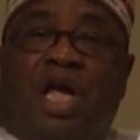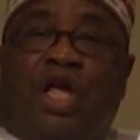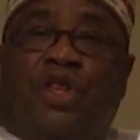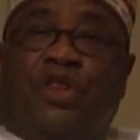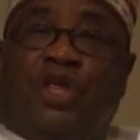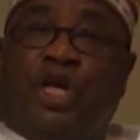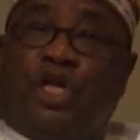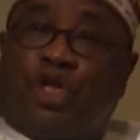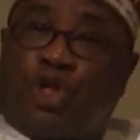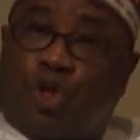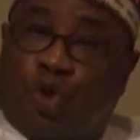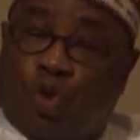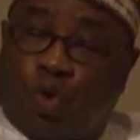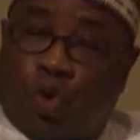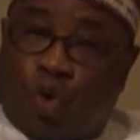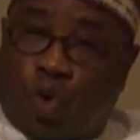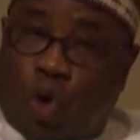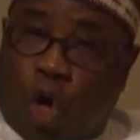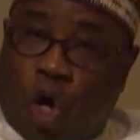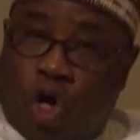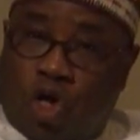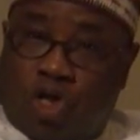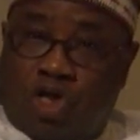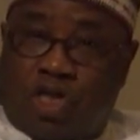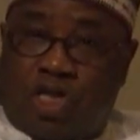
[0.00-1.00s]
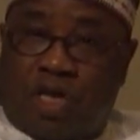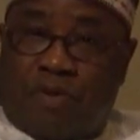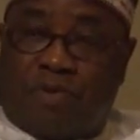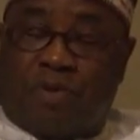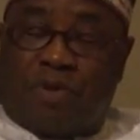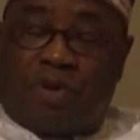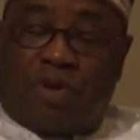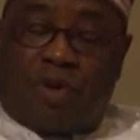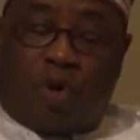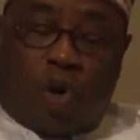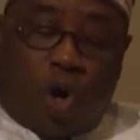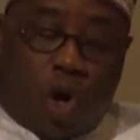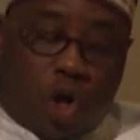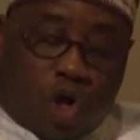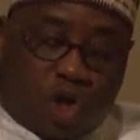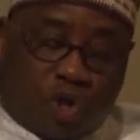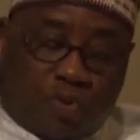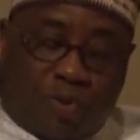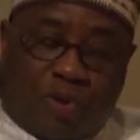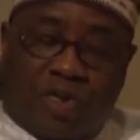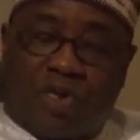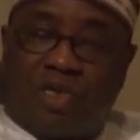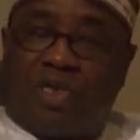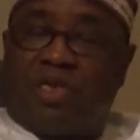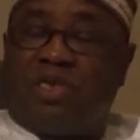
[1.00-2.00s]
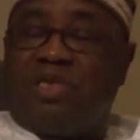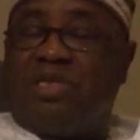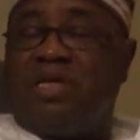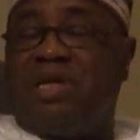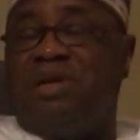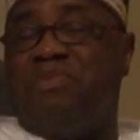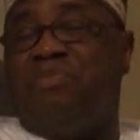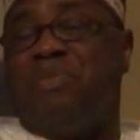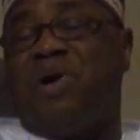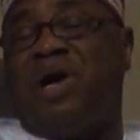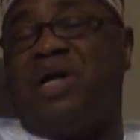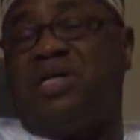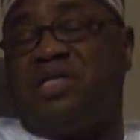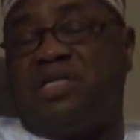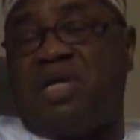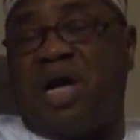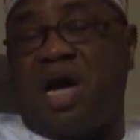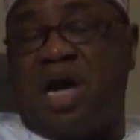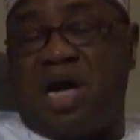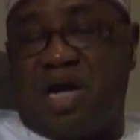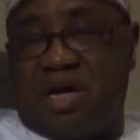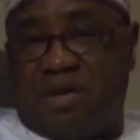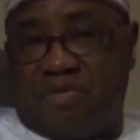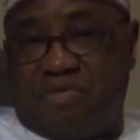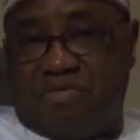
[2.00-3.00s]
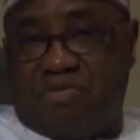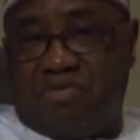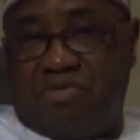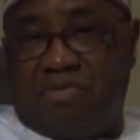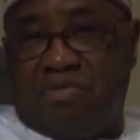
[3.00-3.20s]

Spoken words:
These two concepts, correspondence and part-time,